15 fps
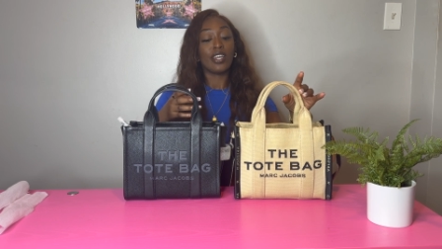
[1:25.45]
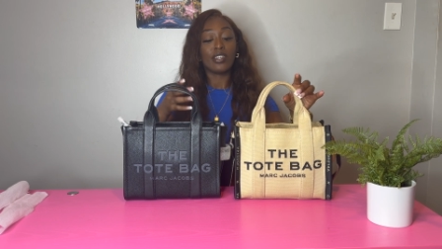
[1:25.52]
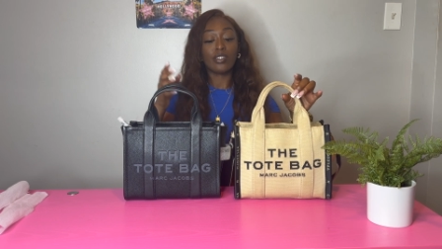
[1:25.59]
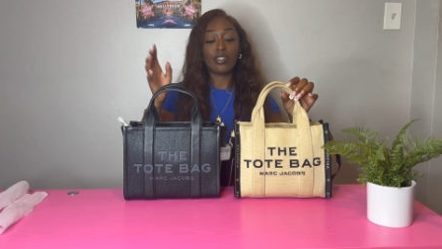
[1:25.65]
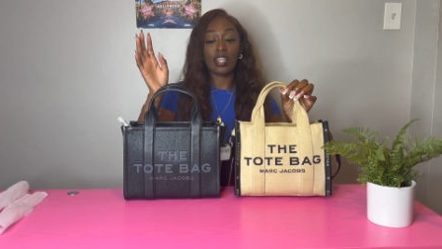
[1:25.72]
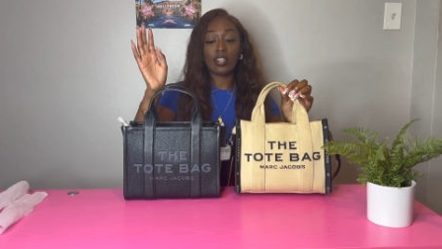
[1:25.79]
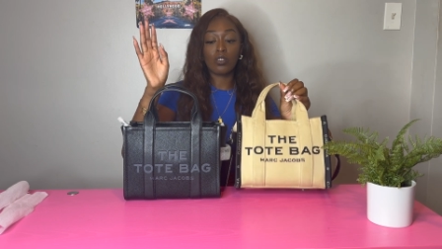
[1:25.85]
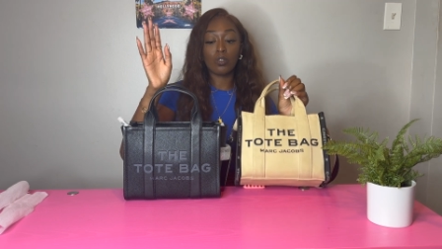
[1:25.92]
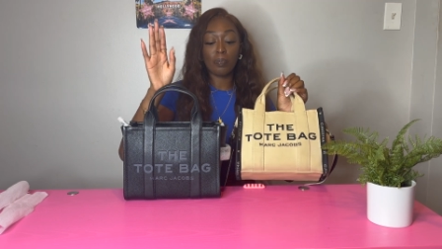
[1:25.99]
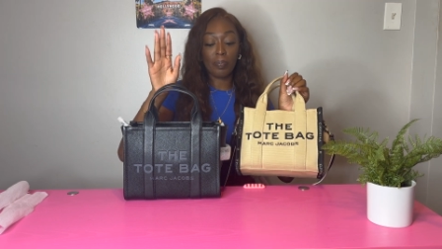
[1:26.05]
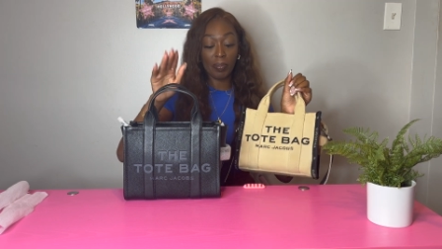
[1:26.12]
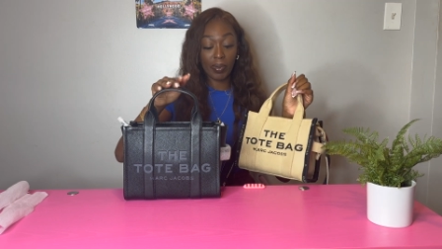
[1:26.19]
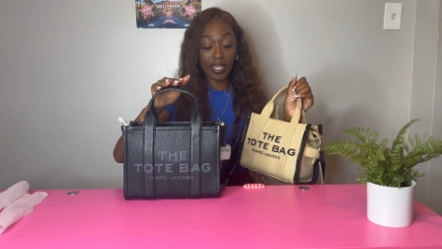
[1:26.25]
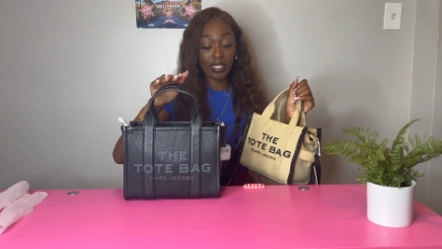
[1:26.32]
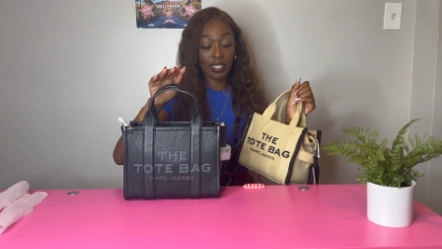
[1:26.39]
So that was
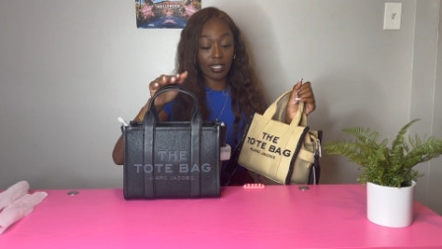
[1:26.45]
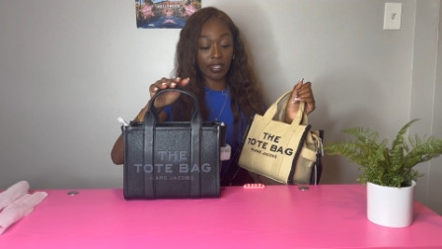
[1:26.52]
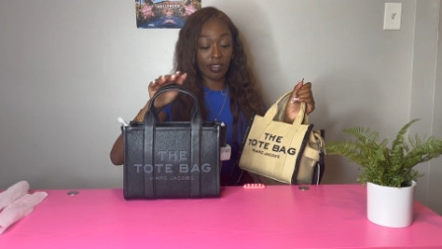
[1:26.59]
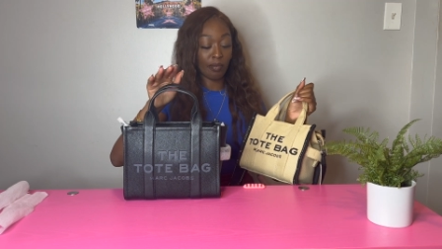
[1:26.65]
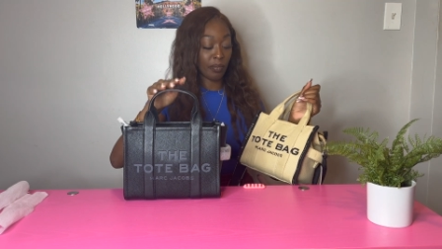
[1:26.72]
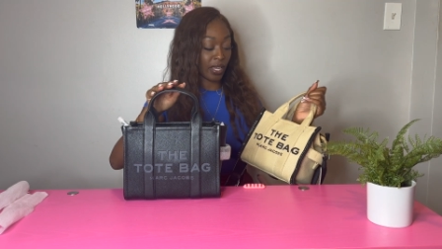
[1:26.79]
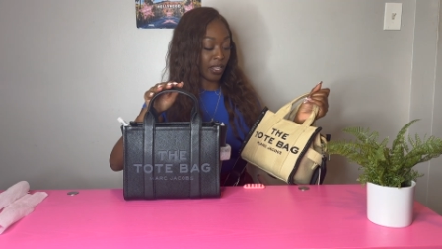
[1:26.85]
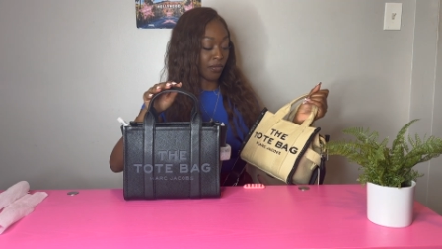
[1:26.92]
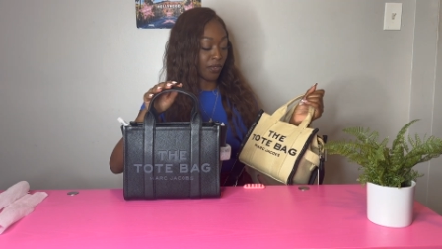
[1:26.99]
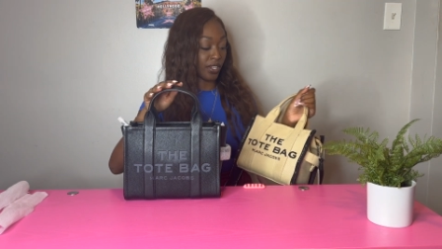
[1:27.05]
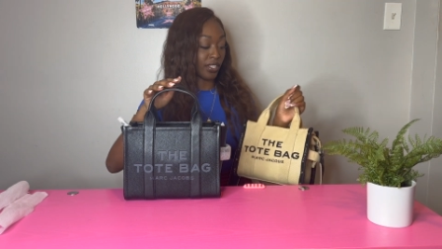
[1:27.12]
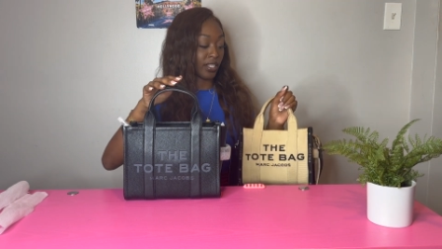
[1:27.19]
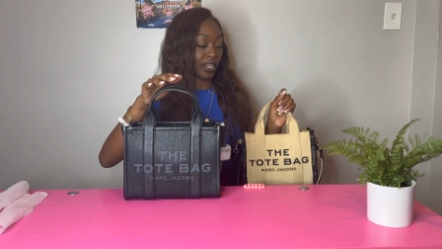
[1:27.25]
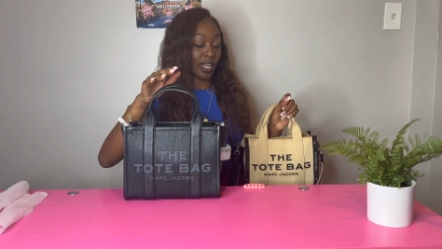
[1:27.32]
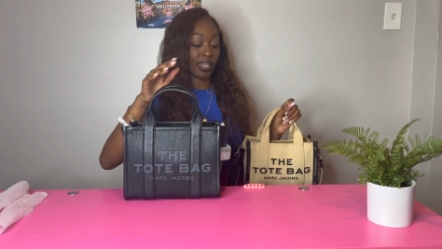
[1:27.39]
basically the main
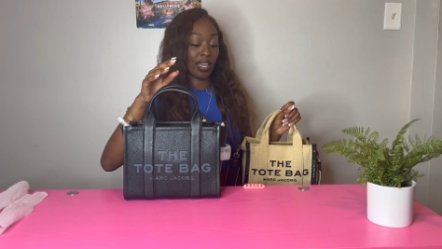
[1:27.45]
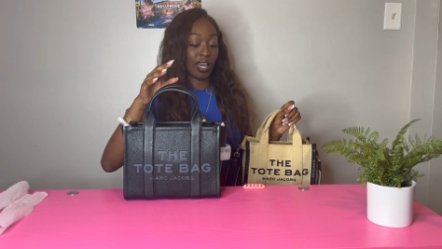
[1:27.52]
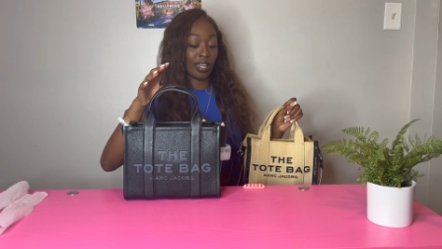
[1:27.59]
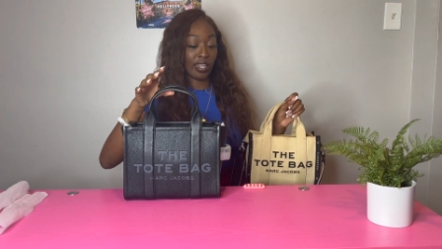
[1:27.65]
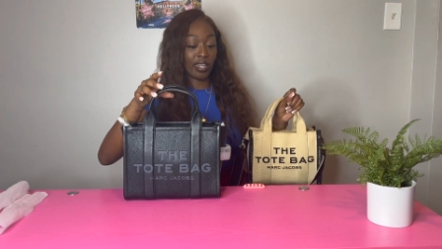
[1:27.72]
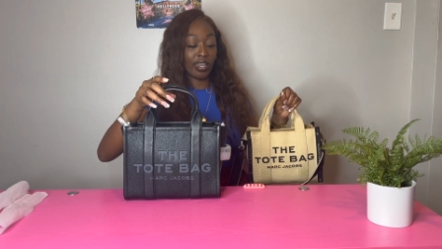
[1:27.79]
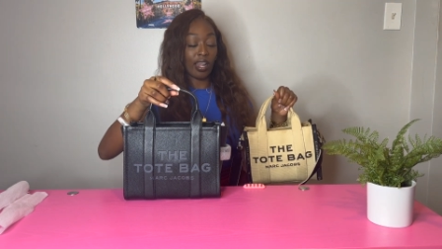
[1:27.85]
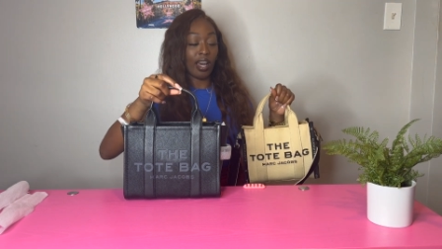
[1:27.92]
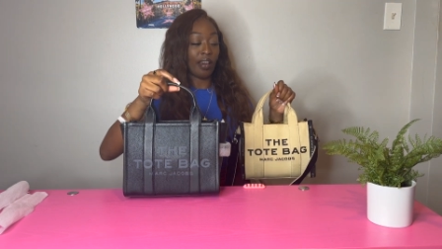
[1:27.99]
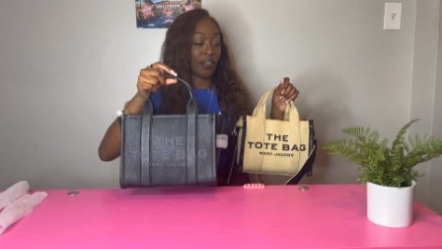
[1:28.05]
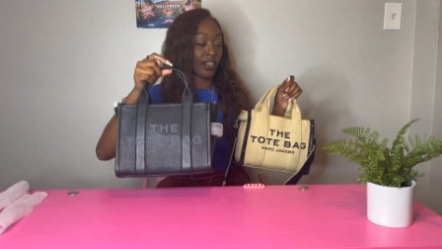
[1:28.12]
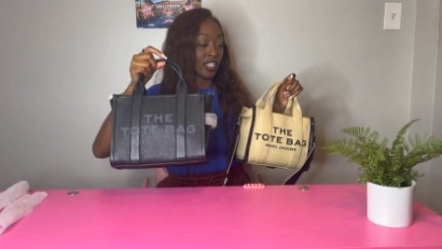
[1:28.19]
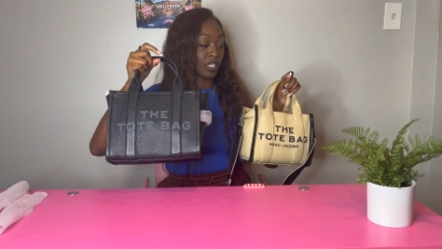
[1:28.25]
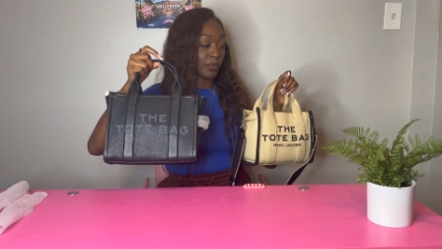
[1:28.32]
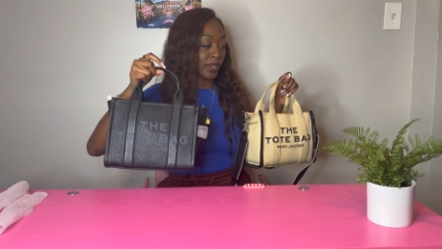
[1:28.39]
reason I got it, and
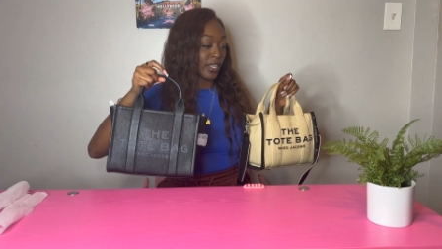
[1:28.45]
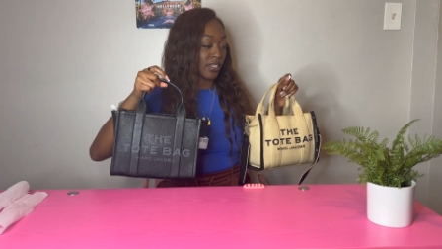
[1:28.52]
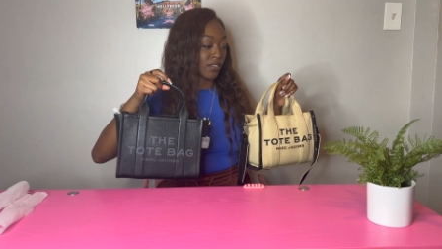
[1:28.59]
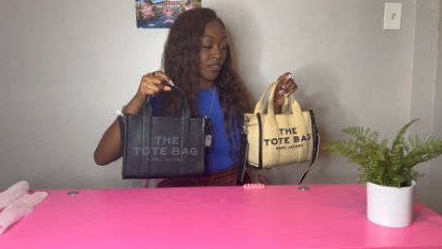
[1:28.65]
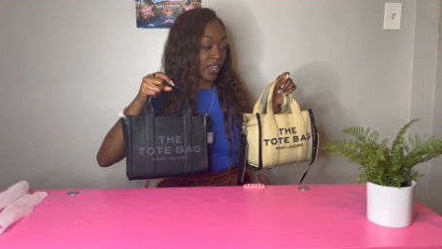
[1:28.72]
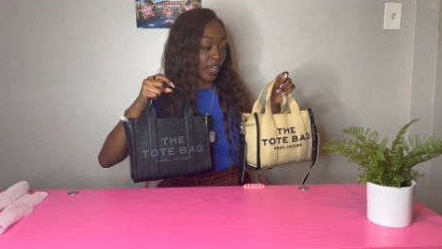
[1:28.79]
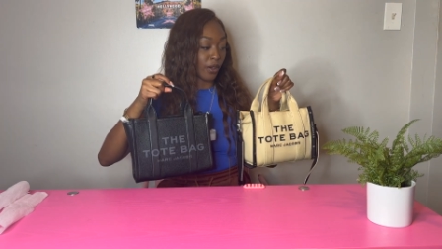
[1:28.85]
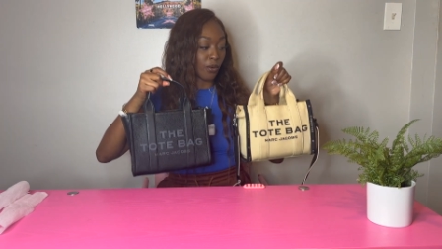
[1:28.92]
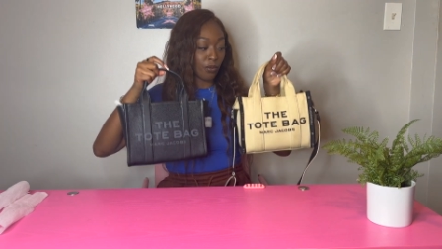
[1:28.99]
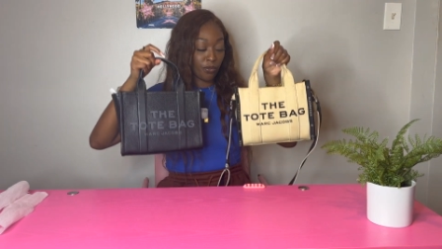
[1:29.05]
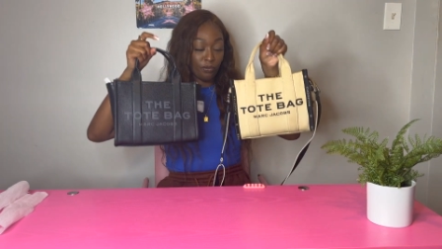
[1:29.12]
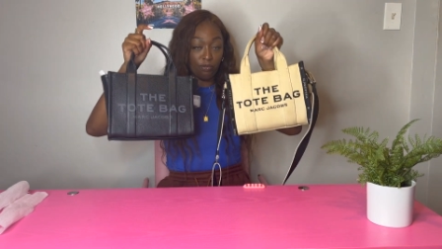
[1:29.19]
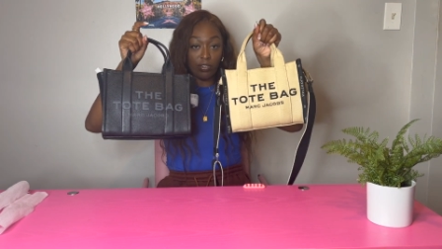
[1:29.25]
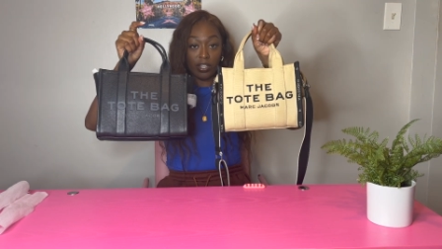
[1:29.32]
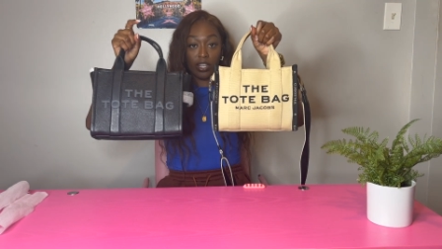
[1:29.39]
obviously because of how
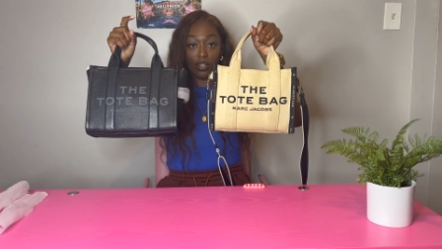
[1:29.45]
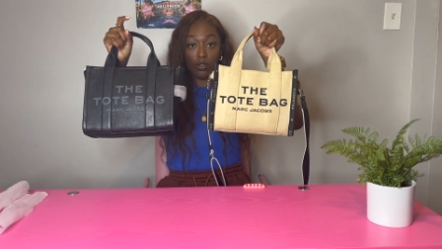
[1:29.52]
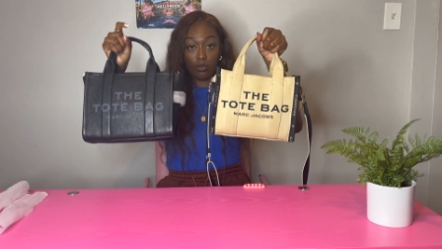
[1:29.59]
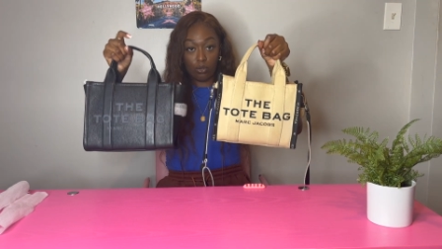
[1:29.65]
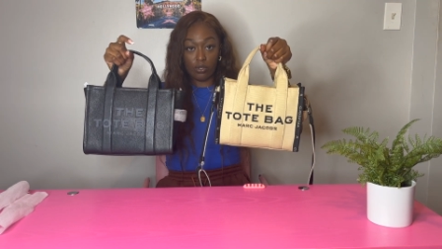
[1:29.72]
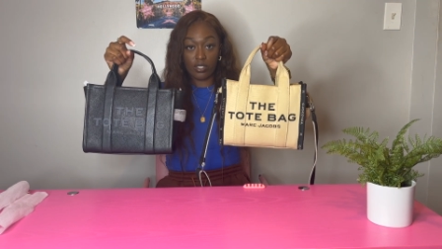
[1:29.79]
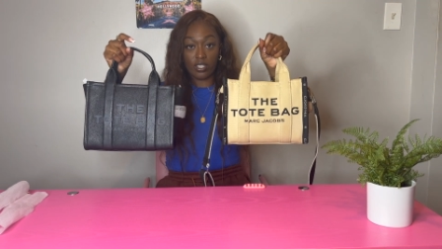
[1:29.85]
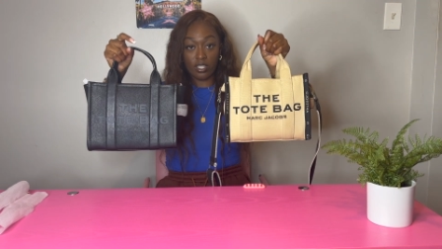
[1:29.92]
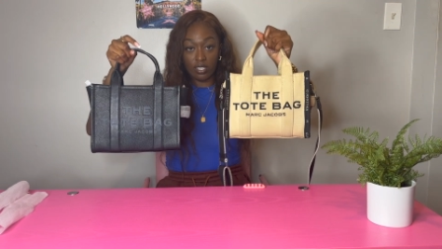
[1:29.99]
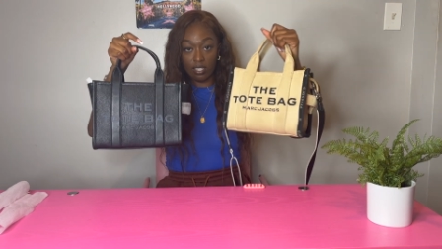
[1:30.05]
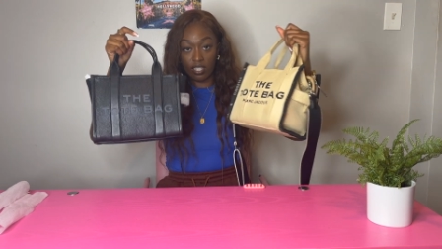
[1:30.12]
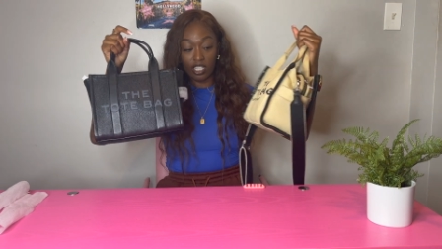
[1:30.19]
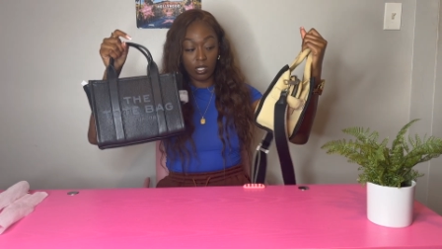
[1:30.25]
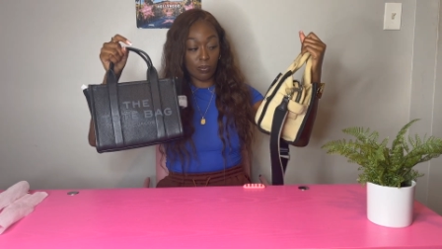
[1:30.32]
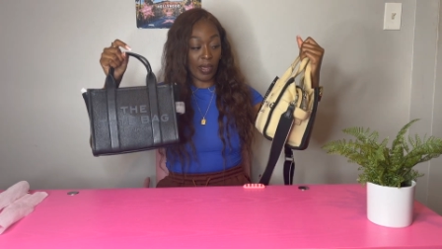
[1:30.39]
freaking gorgeous
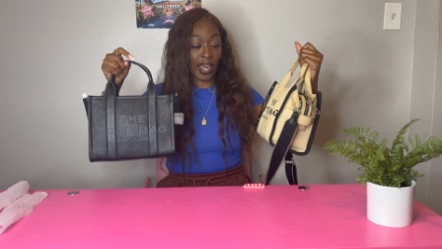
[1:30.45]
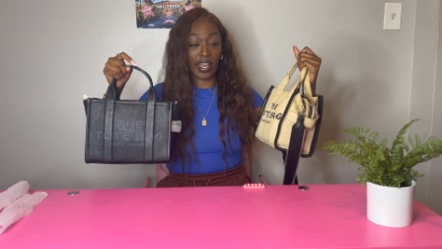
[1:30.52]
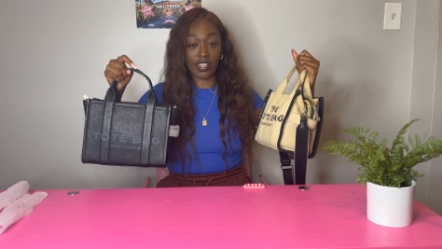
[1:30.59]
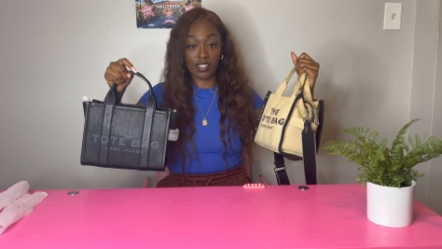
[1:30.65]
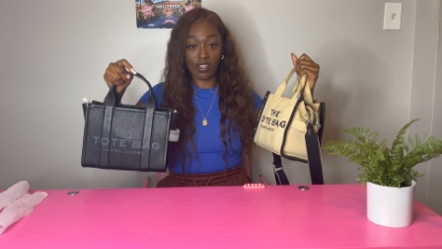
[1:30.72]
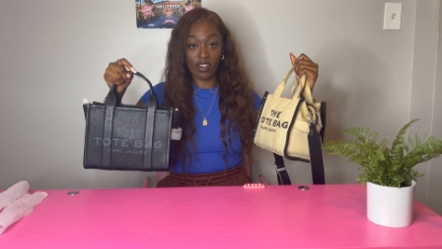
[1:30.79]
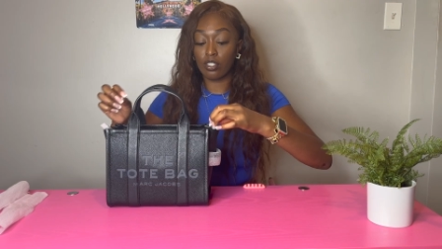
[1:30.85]
these bags are.